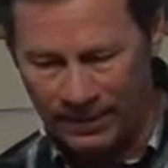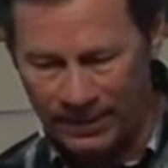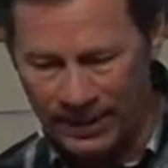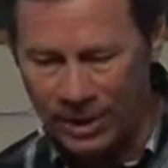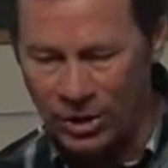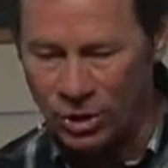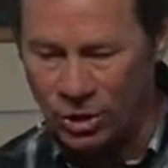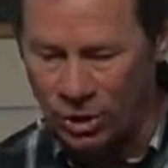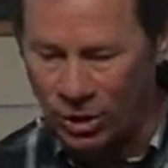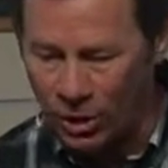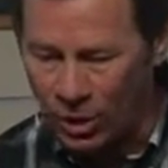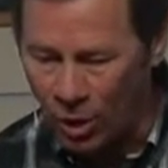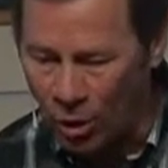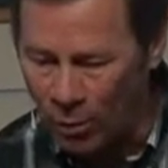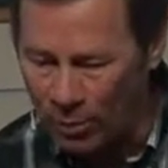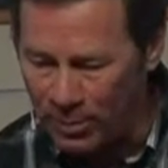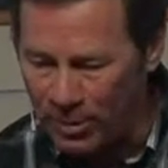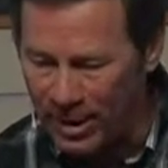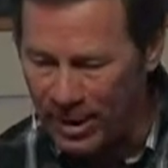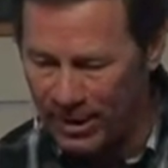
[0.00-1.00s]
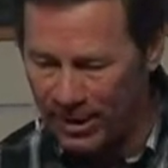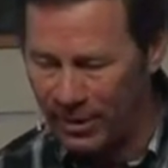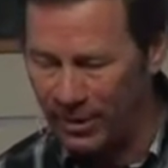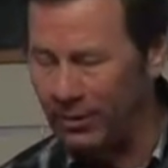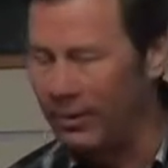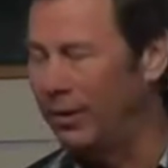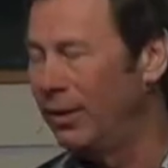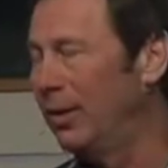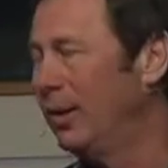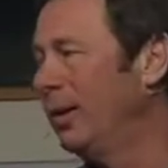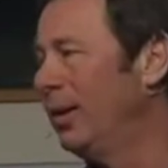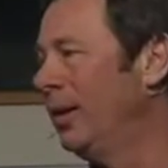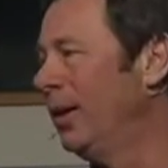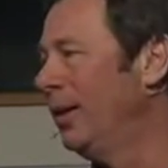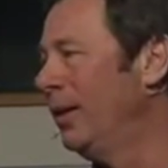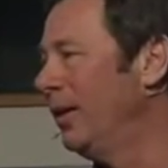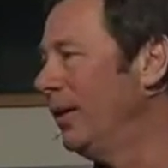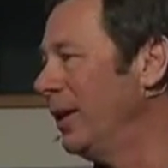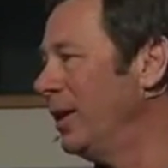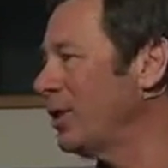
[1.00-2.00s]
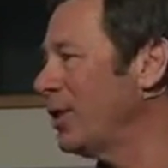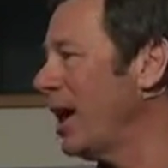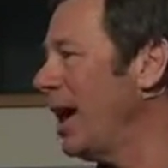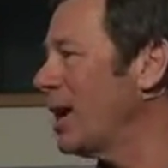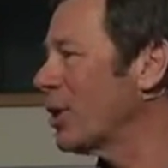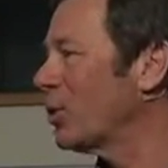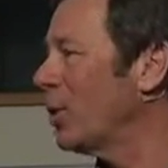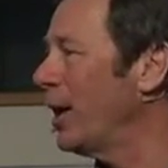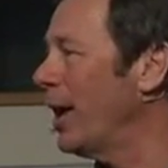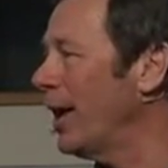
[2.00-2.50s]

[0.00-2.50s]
They should have known better. These guys were